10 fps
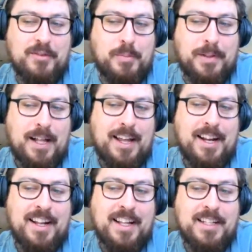
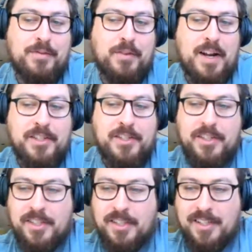replied, it's
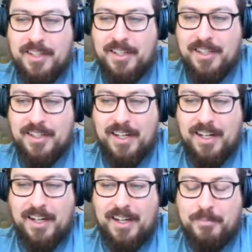French.
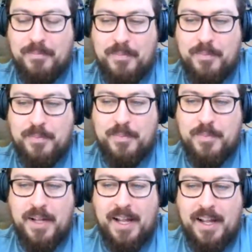So
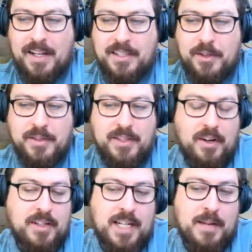it's
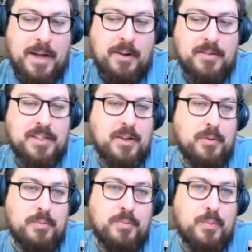hard to type out.
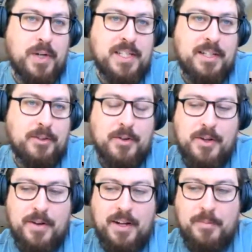So we still don't
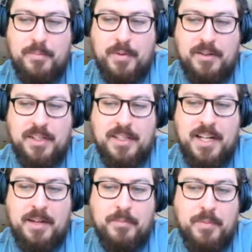know how to pronounce his
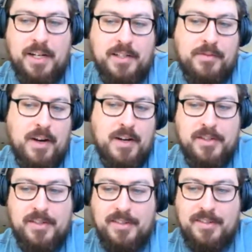name, but it's
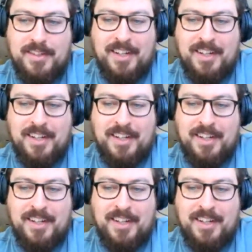French.